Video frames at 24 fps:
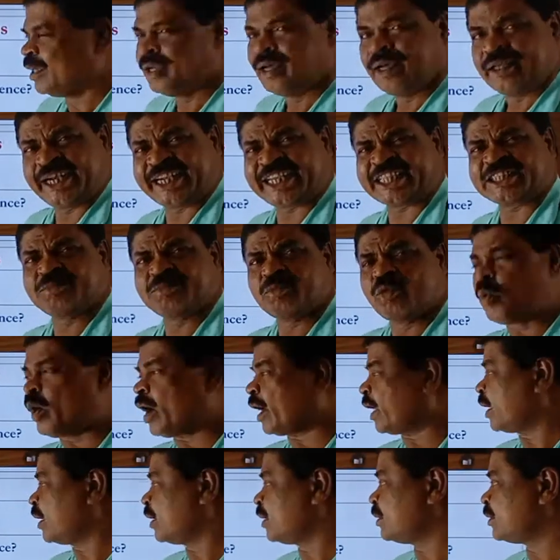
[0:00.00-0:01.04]
let us move
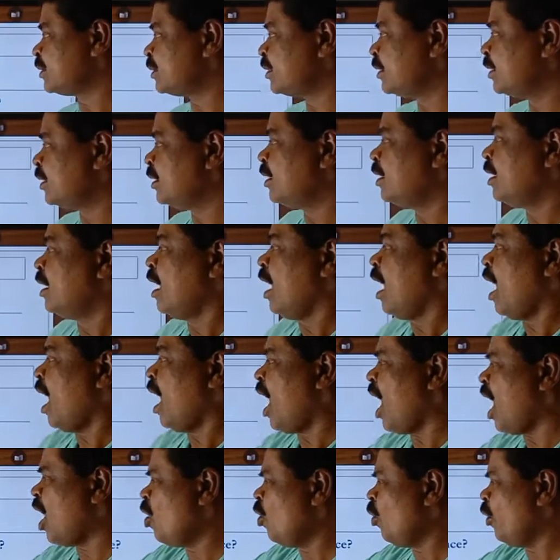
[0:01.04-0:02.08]
on.
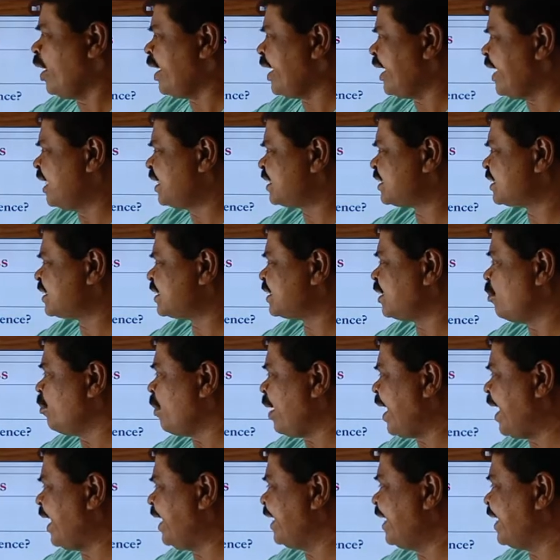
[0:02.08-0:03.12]
How is
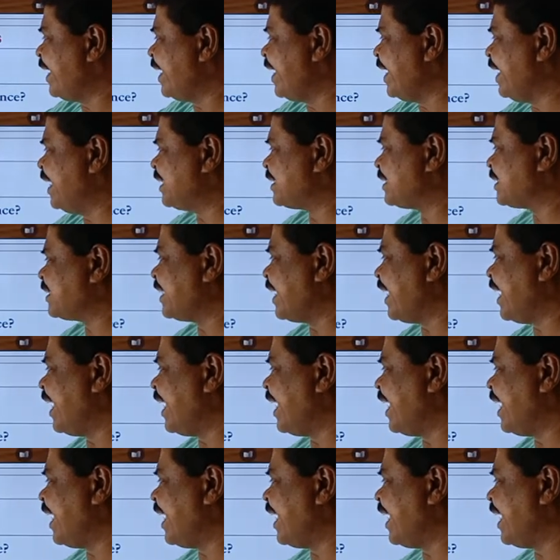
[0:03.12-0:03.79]
man is